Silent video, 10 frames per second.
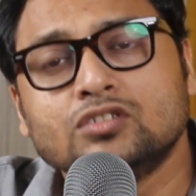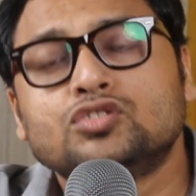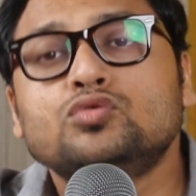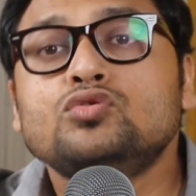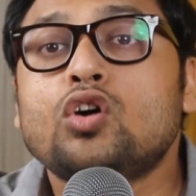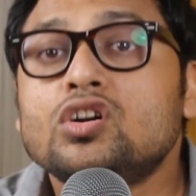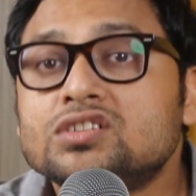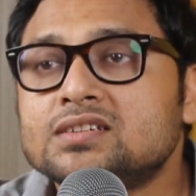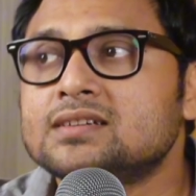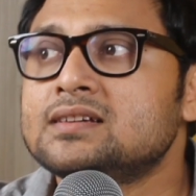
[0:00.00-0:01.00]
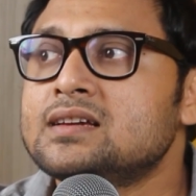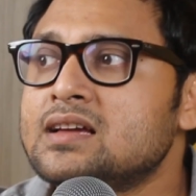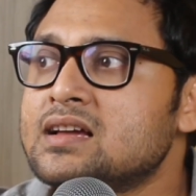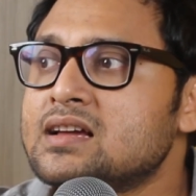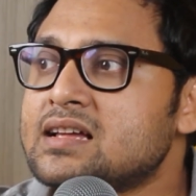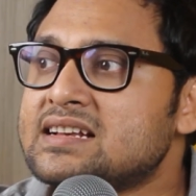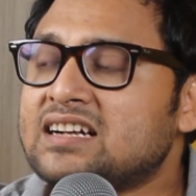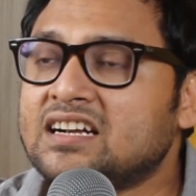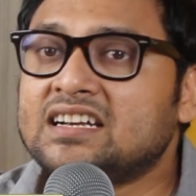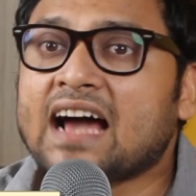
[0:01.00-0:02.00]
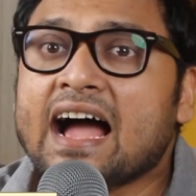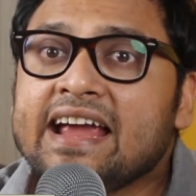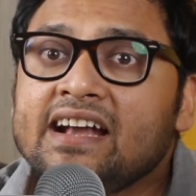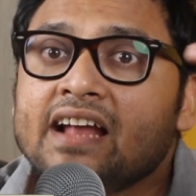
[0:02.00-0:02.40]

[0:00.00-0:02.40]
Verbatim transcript: do not tie